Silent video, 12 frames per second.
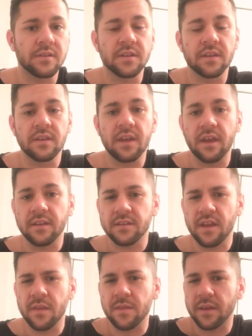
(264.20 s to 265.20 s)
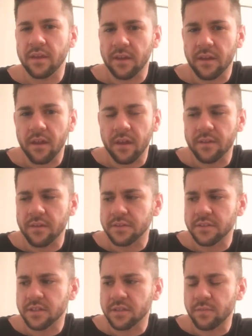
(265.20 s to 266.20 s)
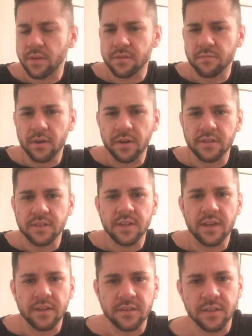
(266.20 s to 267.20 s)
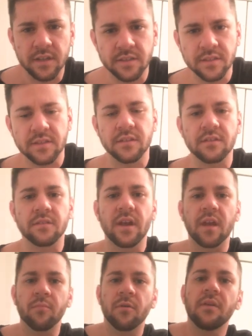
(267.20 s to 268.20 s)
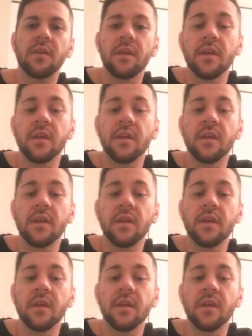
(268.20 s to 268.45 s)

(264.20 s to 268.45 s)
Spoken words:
to get, I think the 6 months marks takes us to April,